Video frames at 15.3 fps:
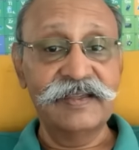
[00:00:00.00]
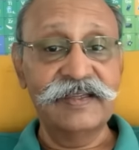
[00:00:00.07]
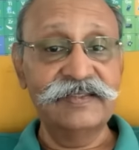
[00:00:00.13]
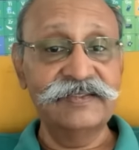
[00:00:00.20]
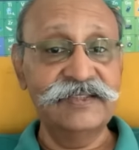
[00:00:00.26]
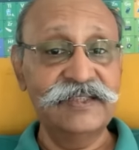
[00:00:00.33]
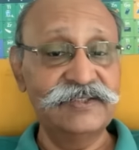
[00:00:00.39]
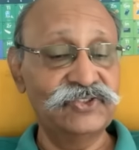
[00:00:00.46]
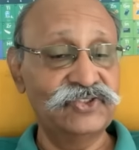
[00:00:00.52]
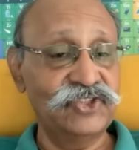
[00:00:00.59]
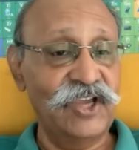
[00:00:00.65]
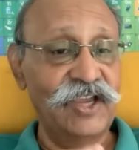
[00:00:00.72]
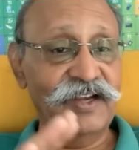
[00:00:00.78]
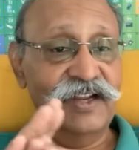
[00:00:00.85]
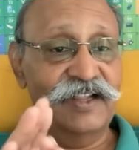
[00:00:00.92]
He says
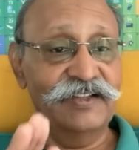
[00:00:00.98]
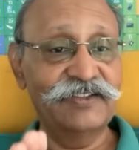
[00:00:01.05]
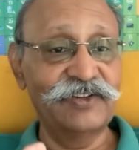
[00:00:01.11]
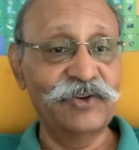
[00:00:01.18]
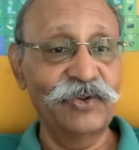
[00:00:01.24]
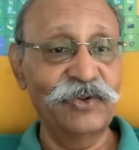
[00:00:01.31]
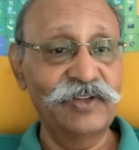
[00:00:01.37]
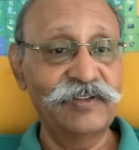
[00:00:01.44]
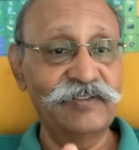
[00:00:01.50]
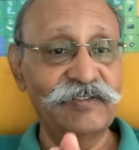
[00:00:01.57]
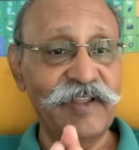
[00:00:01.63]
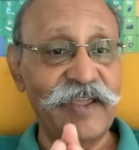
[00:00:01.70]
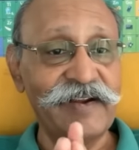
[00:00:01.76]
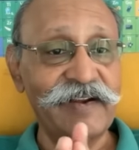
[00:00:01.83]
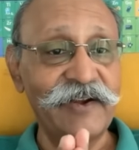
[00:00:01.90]
China's role
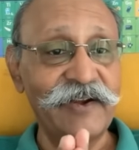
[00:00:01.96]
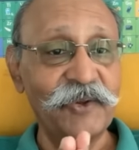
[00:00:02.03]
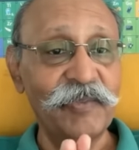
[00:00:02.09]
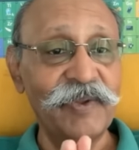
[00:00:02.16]
is likely